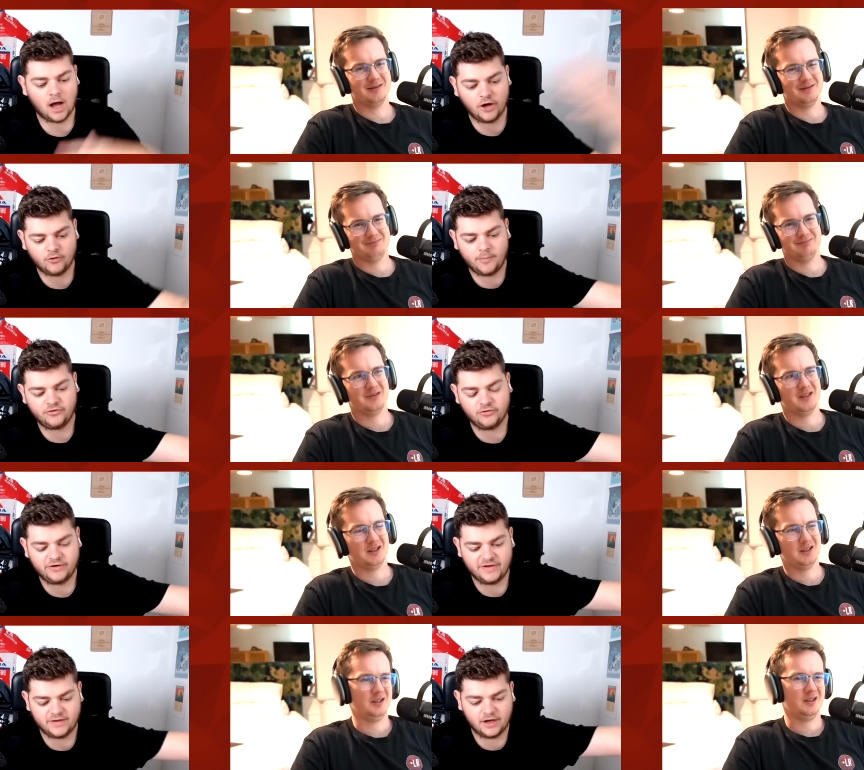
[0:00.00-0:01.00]
Speaker 1: other
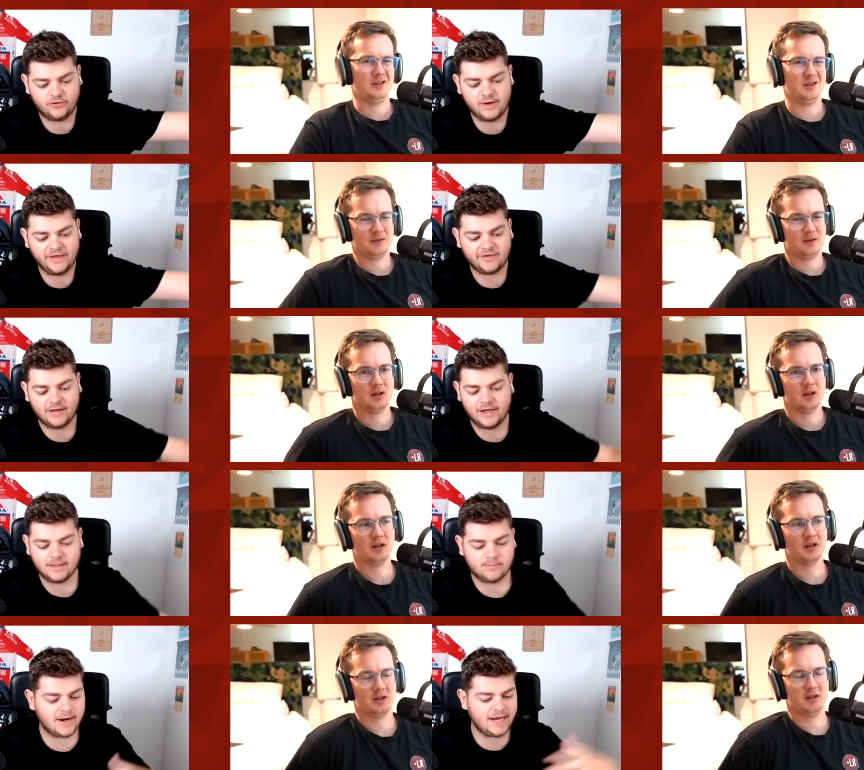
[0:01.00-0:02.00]
opportunities in other races
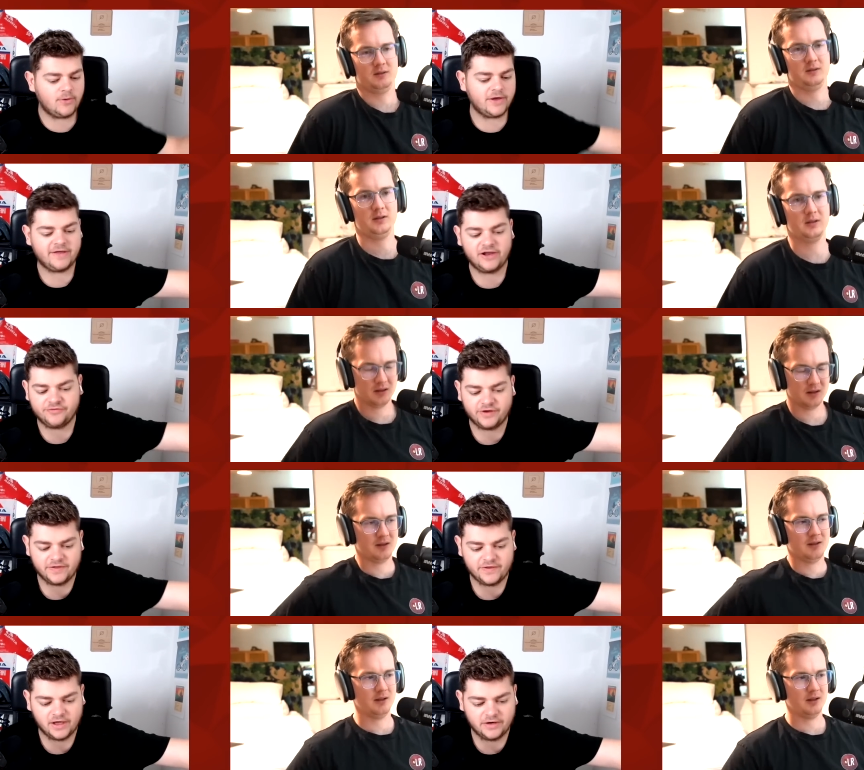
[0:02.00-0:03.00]
like the breakaway stage in
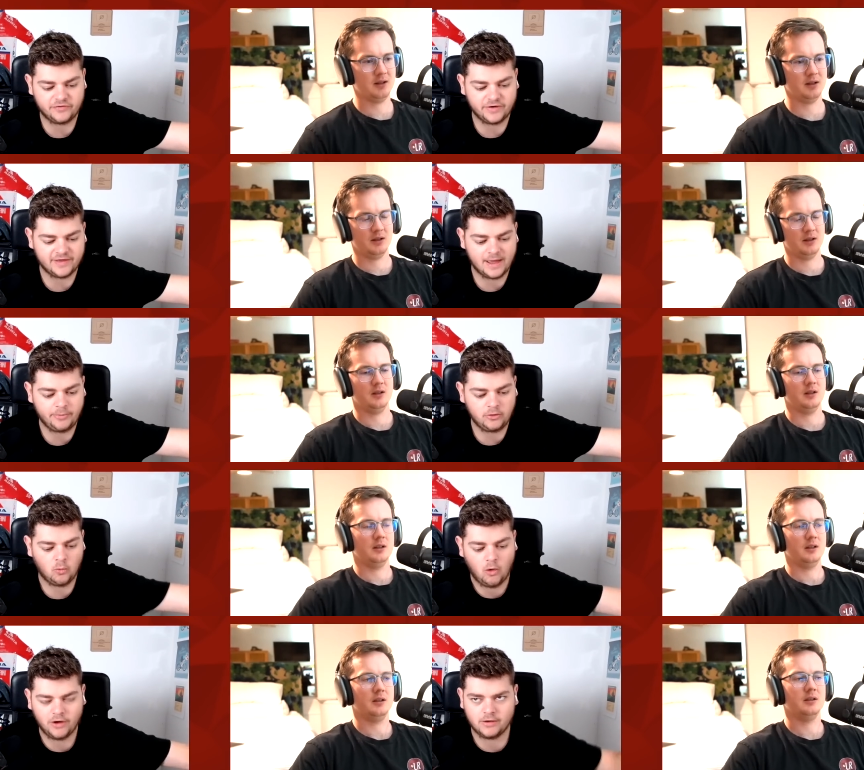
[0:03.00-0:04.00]
Valenciana, for example?
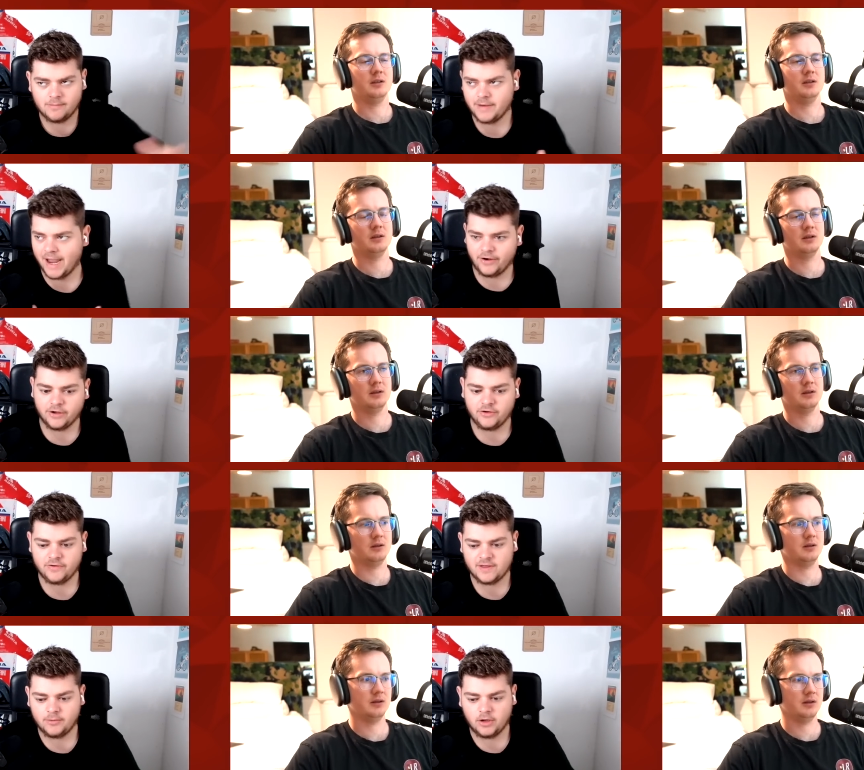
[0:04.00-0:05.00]
What area do
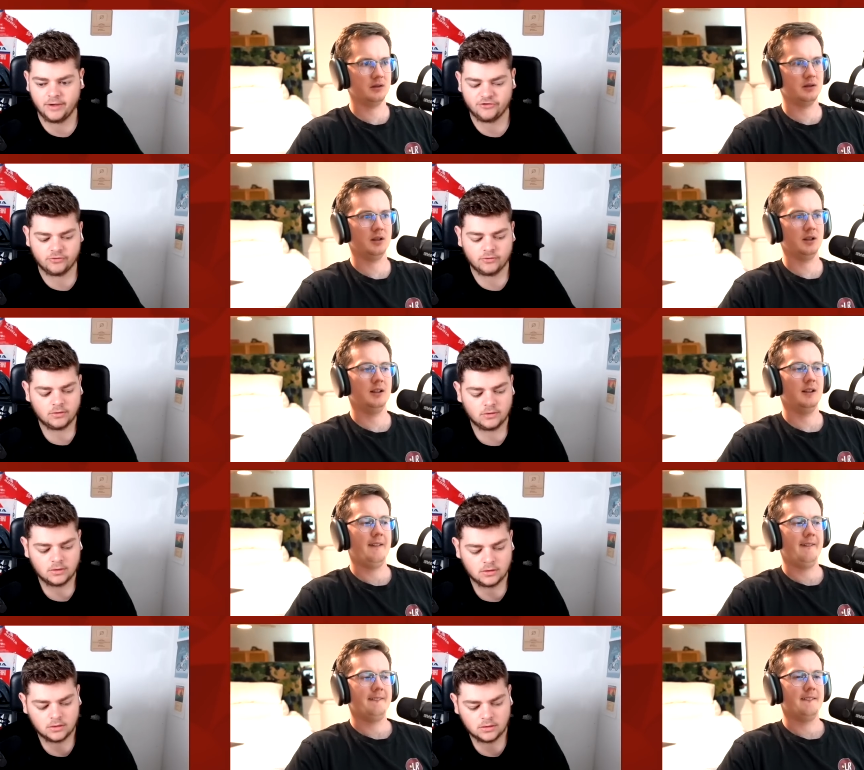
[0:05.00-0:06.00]
you see him going to?
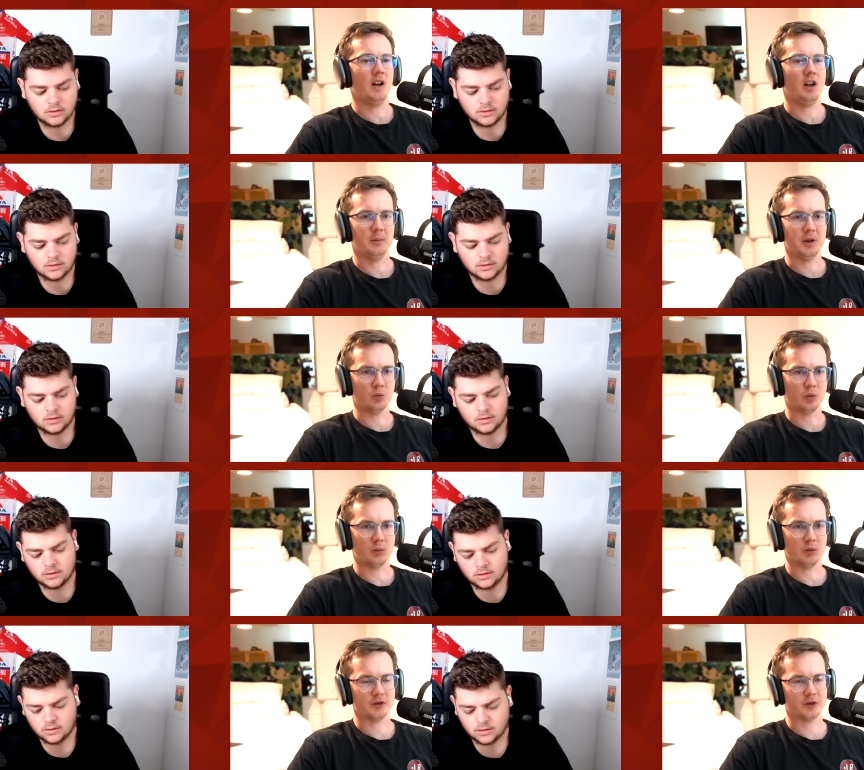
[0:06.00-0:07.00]
Speaker 2: Oh, I mean, what
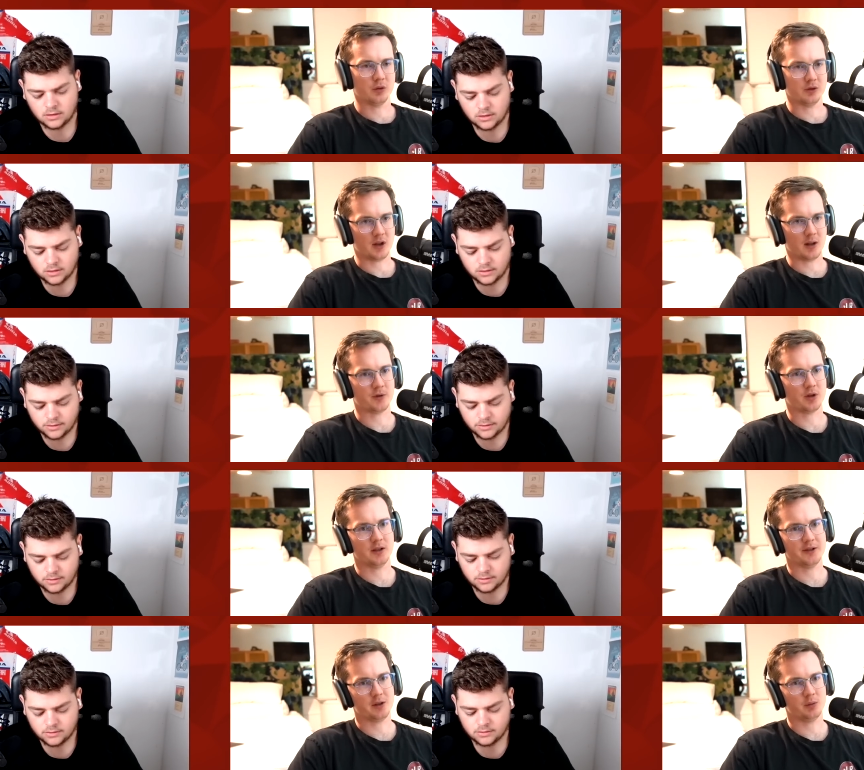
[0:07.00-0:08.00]
World Tour time
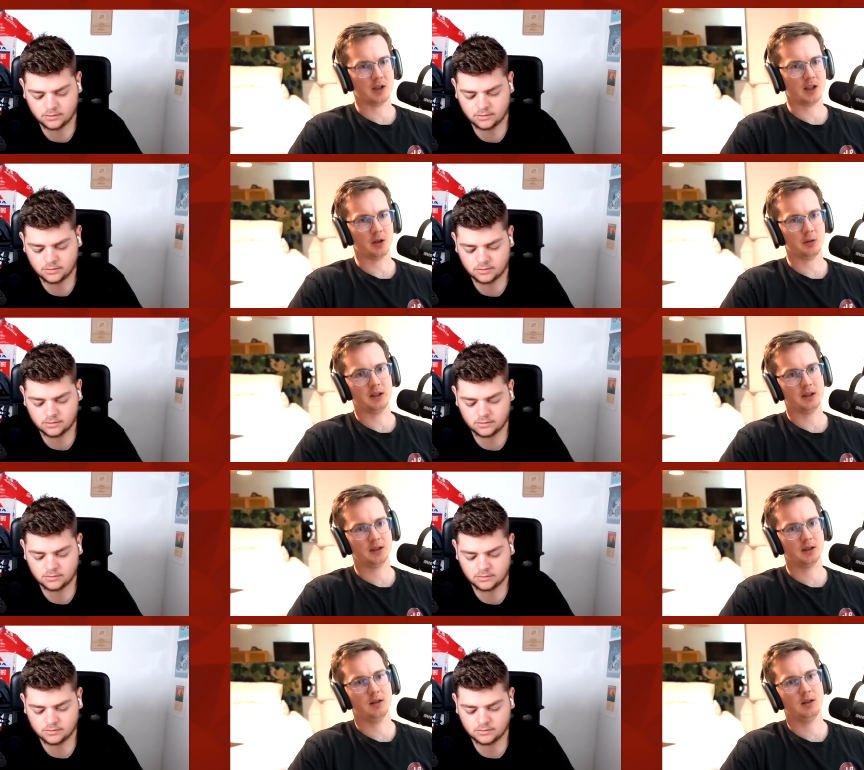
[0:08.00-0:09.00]
trial is he winning anyway?
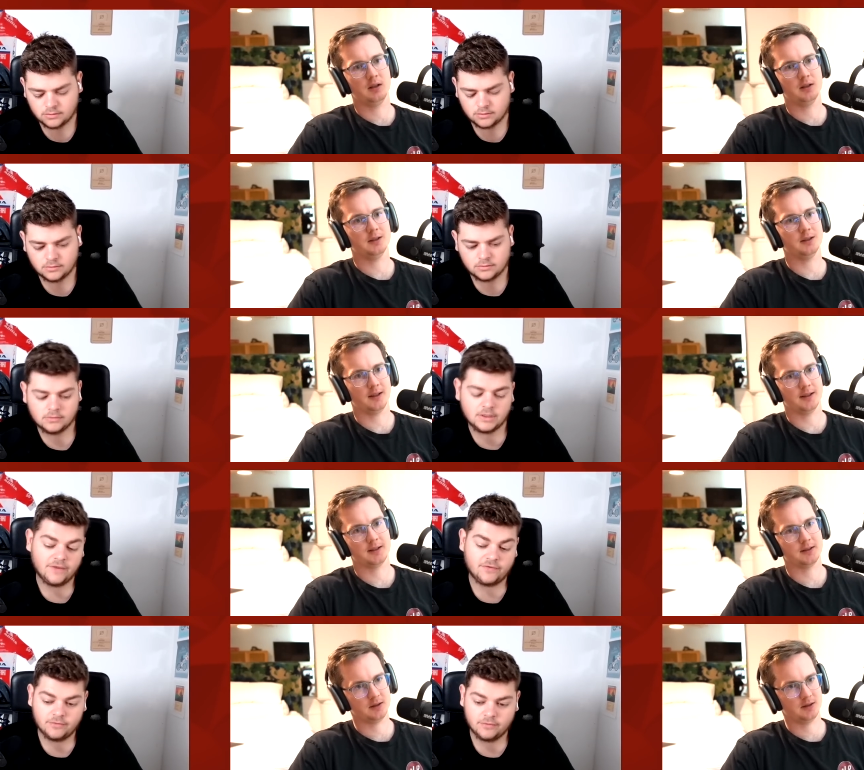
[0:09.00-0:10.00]
Like,
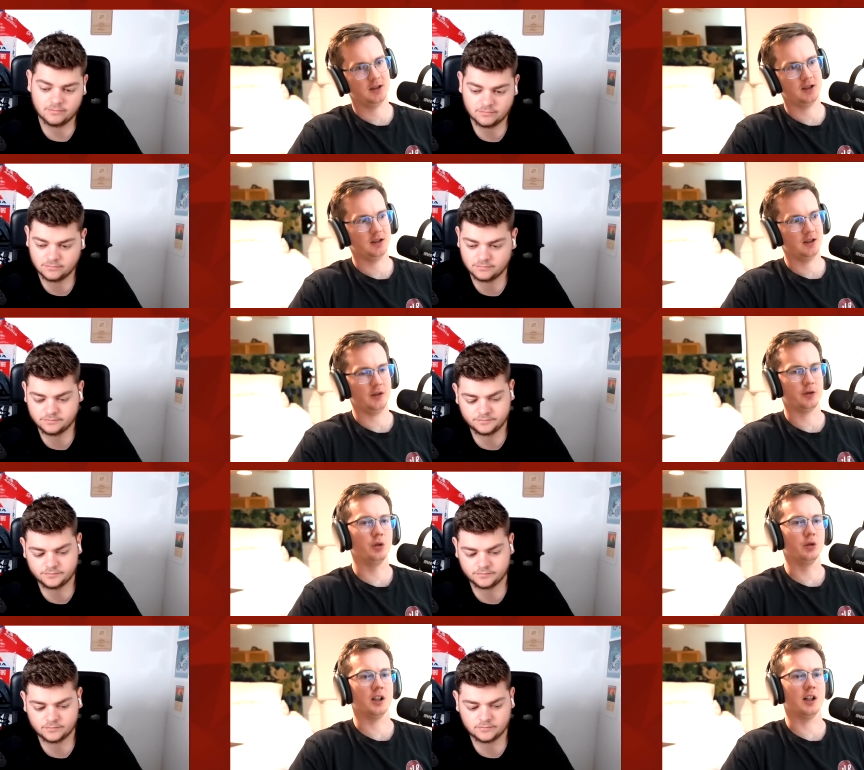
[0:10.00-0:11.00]
that's true. If
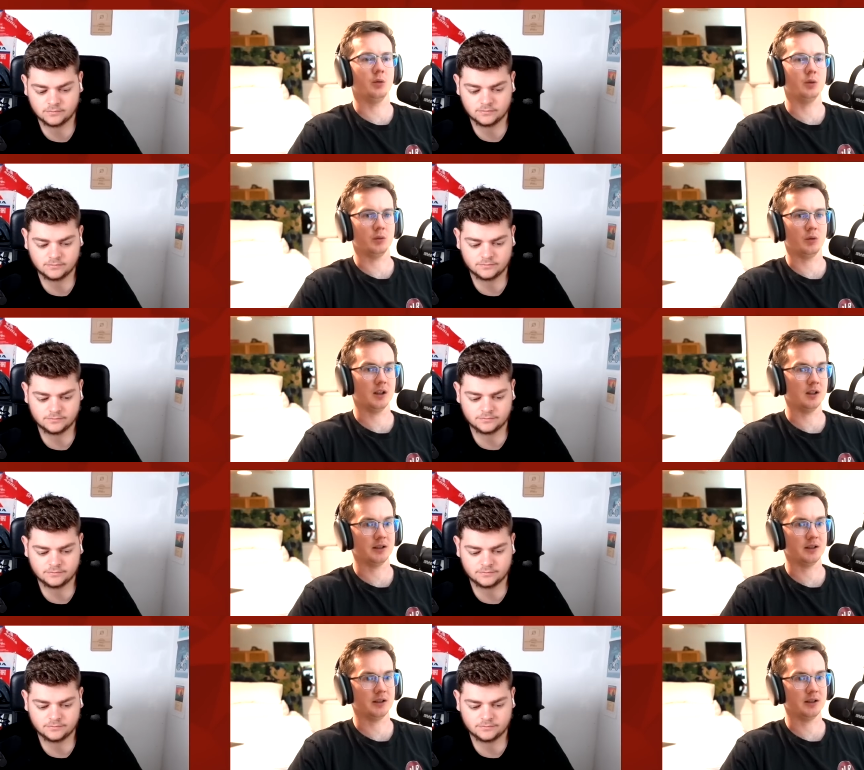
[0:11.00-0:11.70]
Kuhn can't win one,